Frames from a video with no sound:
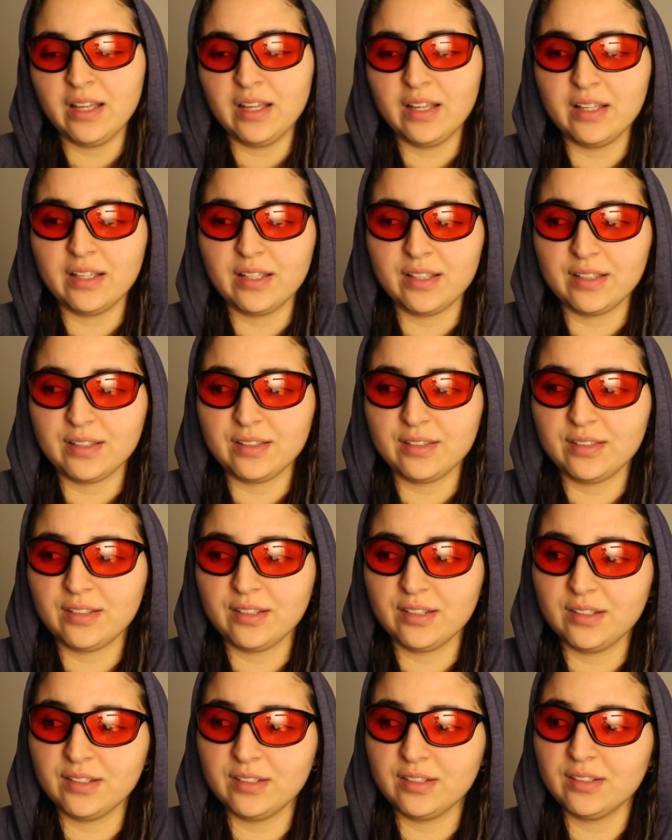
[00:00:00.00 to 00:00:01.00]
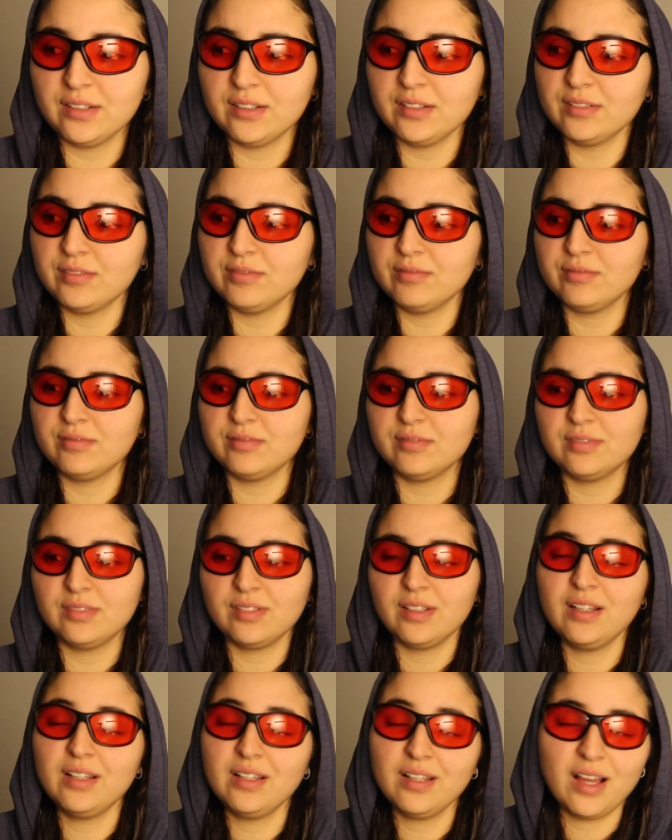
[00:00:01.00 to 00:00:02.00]
And
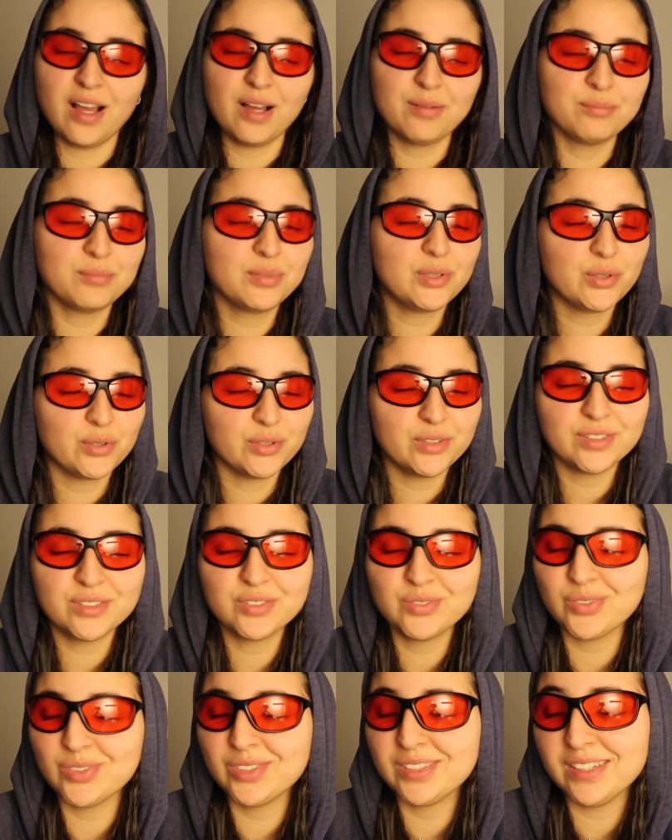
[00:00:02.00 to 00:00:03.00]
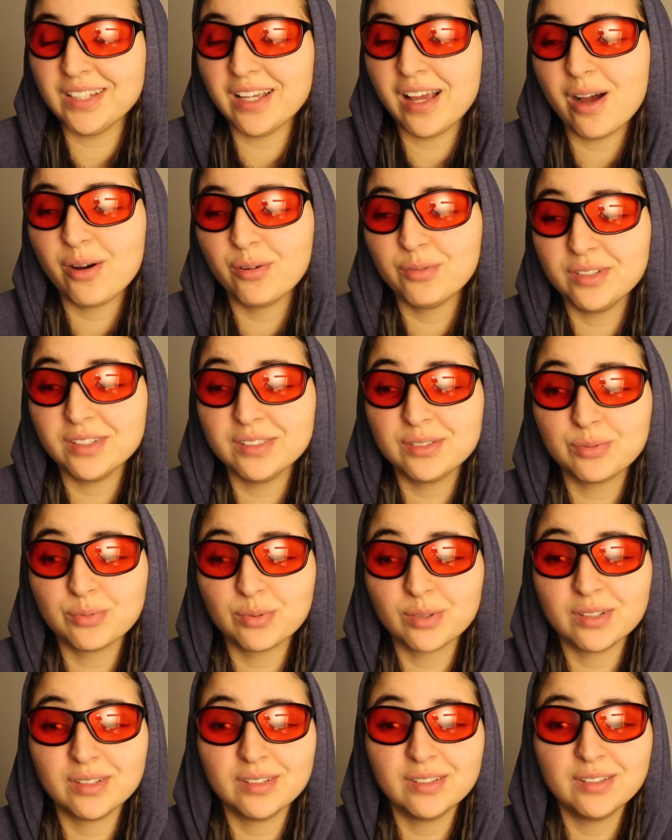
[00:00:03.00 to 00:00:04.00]
I'm curious to see how this
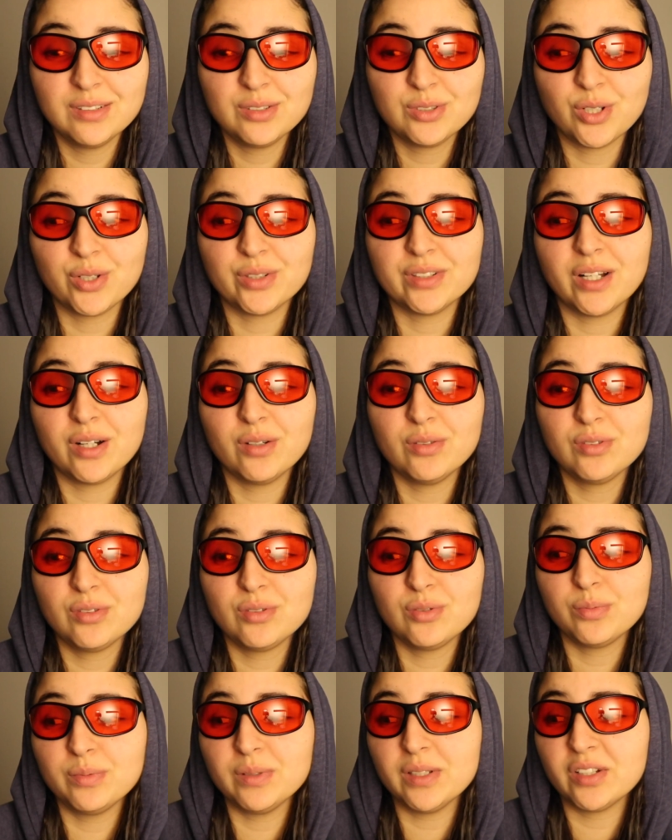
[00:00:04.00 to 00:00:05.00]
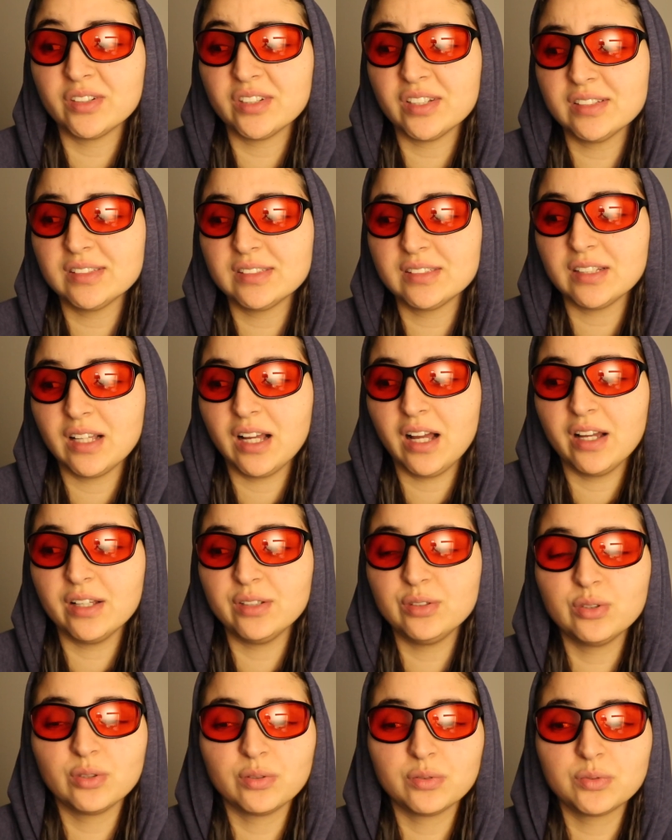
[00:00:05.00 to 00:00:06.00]
will turn out. To be honest, I
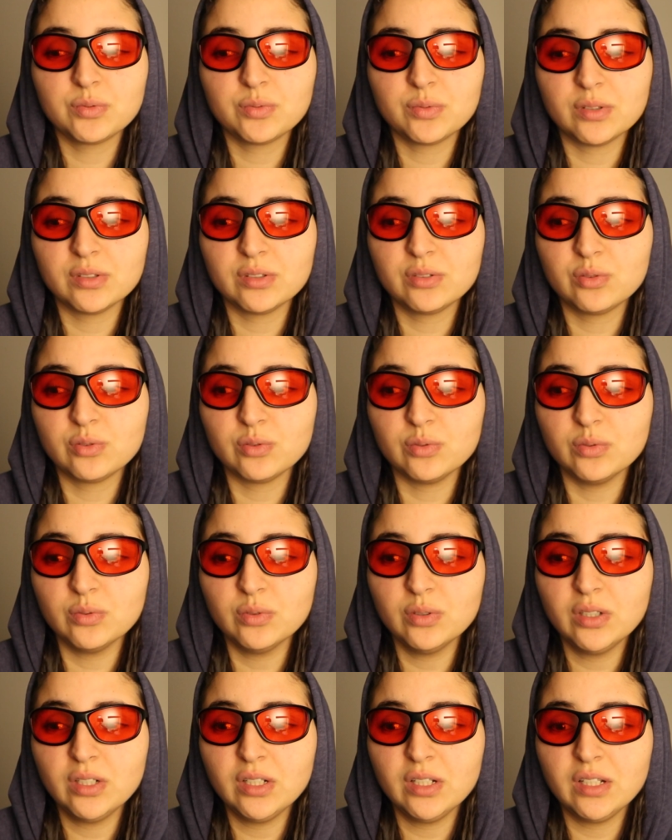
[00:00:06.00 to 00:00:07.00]
don't want to